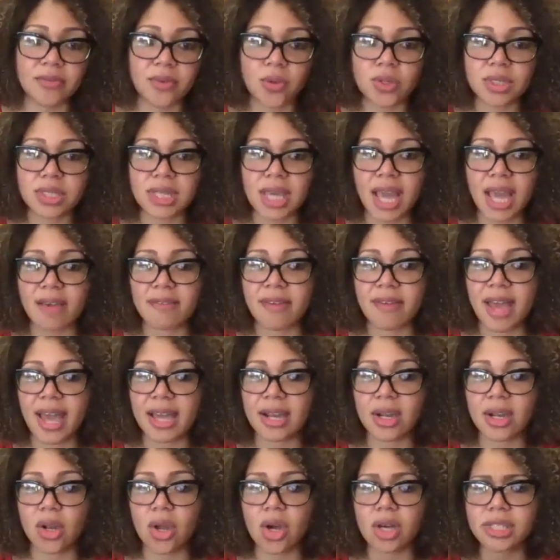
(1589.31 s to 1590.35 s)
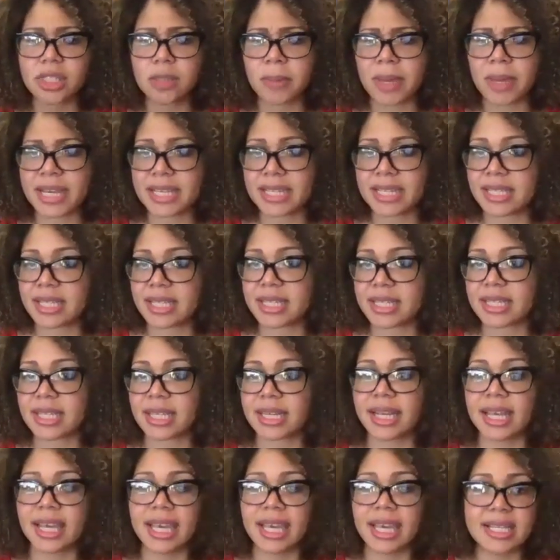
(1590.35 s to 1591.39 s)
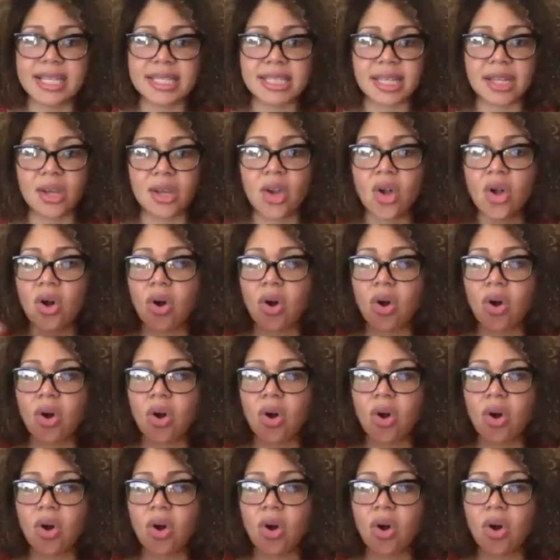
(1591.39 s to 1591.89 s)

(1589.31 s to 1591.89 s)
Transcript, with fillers: folks have had lost spaces and gigs and